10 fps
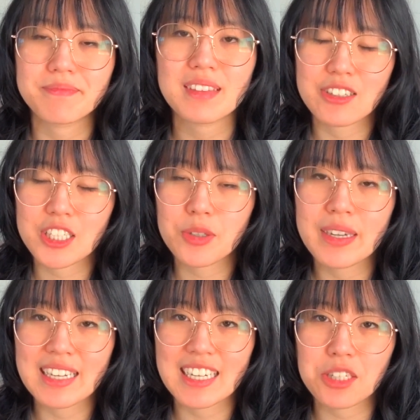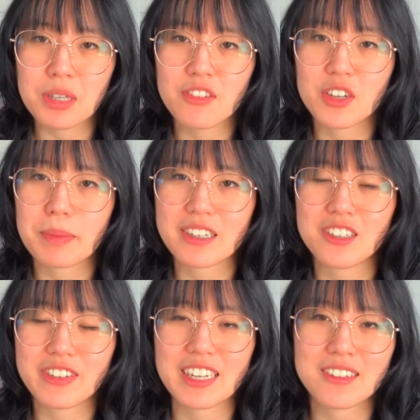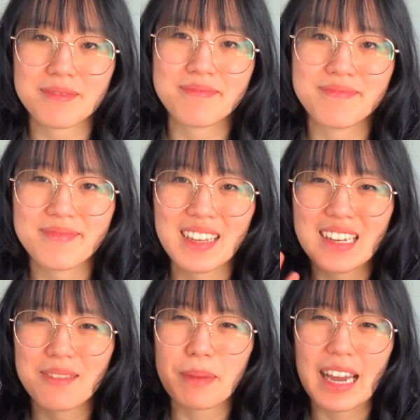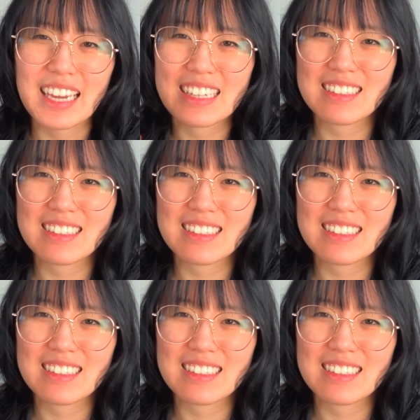I'll see you again next week for a brand new video. Bye.